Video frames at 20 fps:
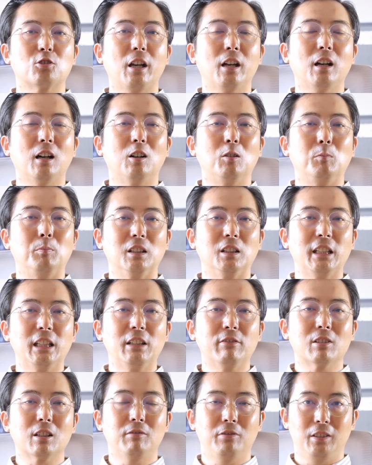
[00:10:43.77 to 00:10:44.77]
share our
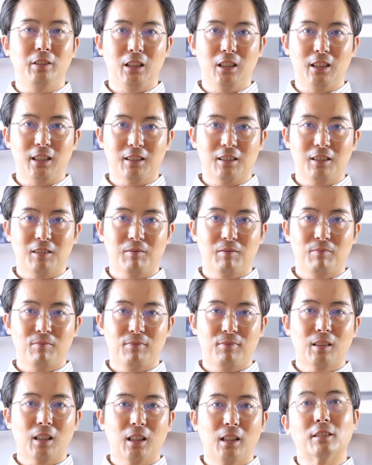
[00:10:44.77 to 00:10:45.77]
beliefs and feelings.
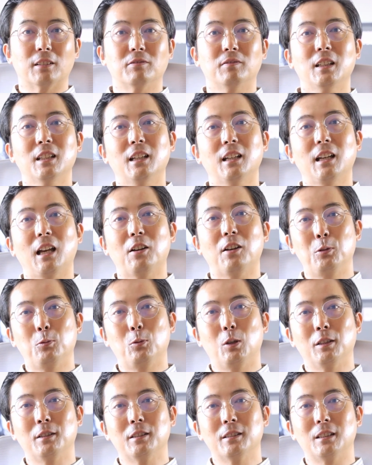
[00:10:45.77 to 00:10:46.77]
It's like thinking
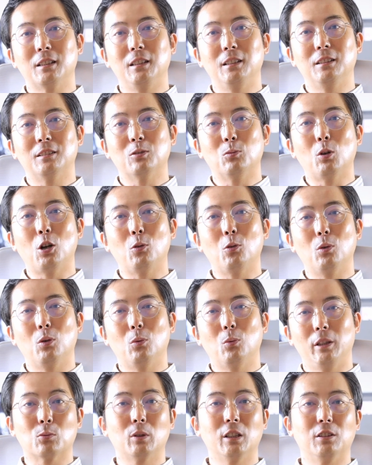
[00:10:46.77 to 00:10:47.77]
everyone sees the world
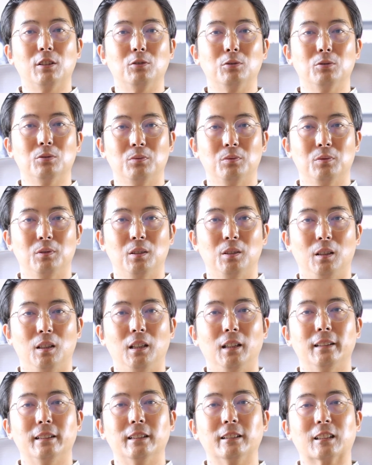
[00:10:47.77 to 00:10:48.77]
as we do.
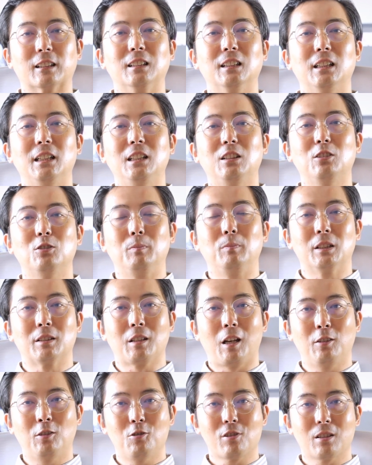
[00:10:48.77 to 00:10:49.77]
This can lead to
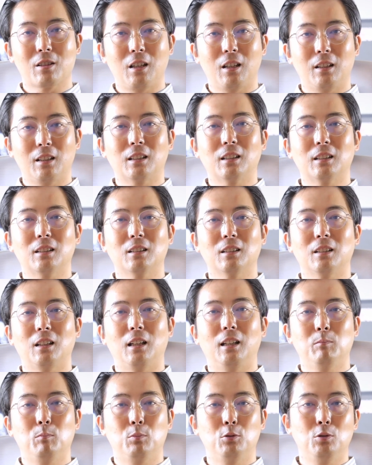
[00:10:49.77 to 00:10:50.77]
misunderstanding
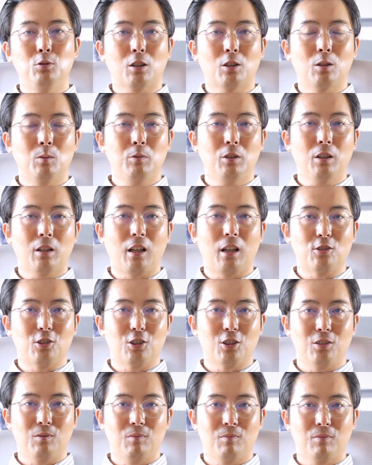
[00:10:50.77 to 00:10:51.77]
and poor
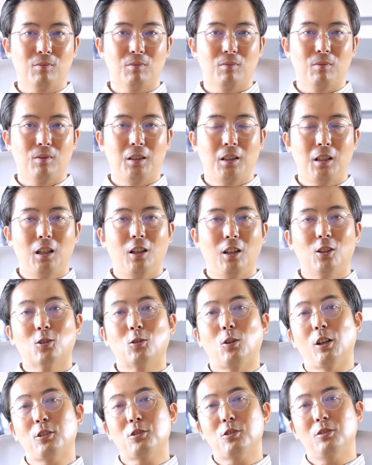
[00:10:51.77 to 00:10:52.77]
communication.
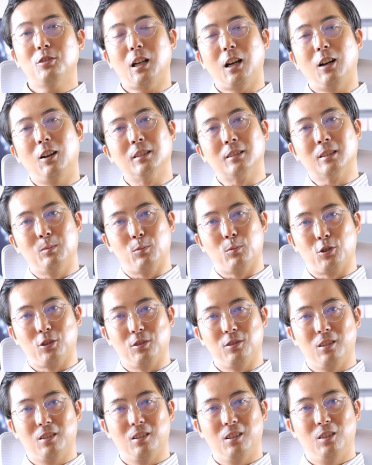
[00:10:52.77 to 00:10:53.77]
Question our
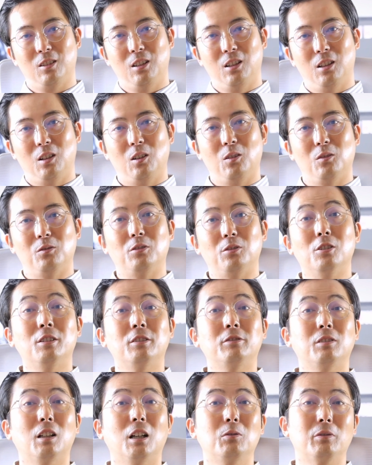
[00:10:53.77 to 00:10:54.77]
assumptions.
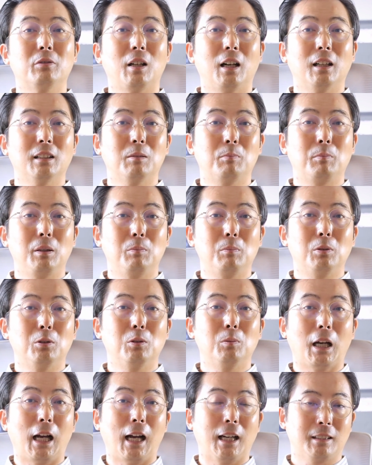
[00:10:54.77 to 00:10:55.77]
Verify with other
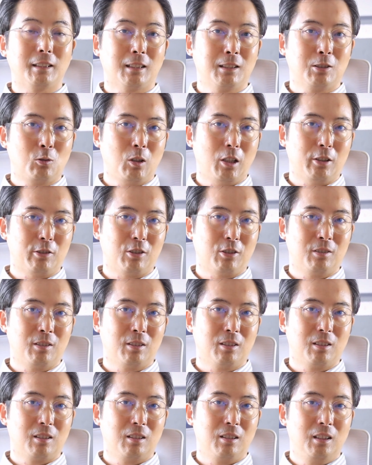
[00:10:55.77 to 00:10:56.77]
people by asking
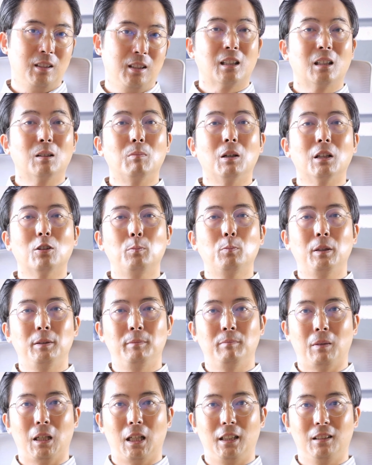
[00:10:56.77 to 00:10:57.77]
questions. Keep an
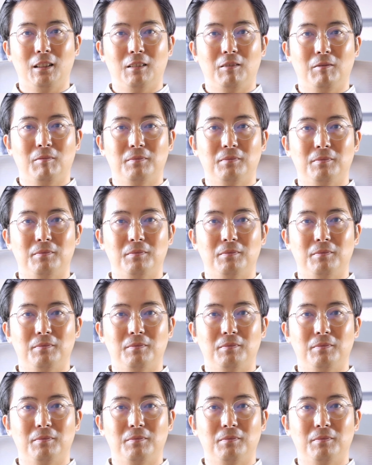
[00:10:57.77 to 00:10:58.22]
open mind.